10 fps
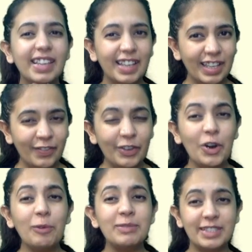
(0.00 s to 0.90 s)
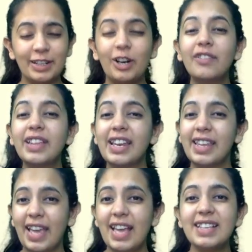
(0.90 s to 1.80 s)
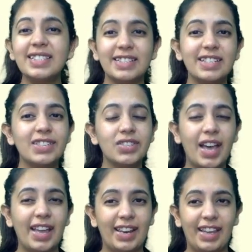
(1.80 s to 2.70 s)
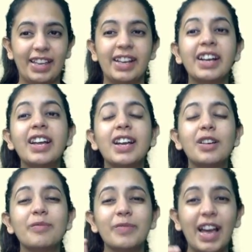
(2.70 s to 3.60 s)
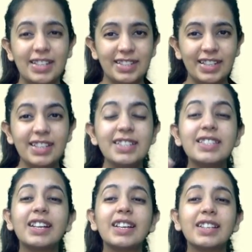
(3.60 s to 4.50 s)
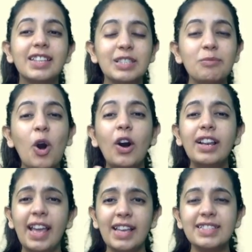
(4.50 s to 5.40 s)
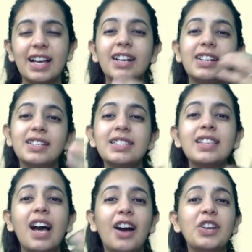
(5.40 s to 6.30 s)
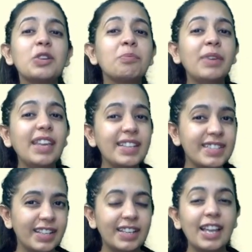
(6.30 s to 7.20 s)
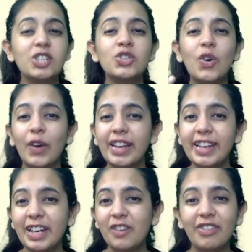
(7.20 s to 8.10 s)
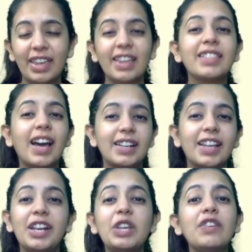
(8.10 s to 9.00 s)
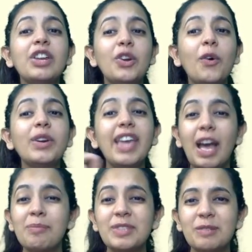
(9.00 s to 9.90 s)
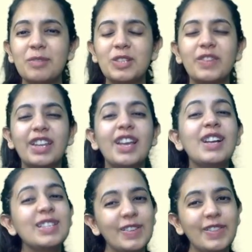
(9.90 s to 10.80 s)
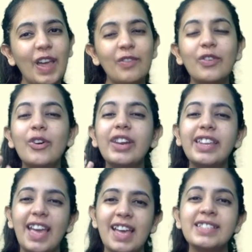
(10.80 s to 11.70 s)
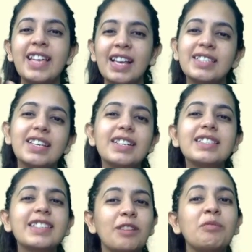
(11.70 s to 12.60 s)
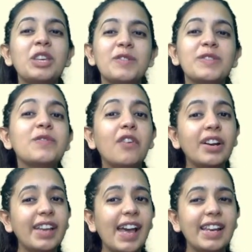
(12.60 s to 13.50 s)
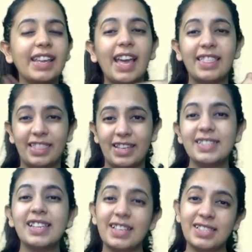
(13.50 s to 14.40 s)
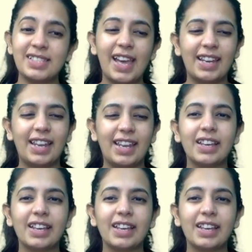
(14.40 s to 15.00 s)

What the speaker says: If you observe, then yes, it is tiling. That is, the small hexagons are repeated and joined in a way that they are leaving no gaps in between. So therefore, yes, hexagons can be used for tiling and this is tiling.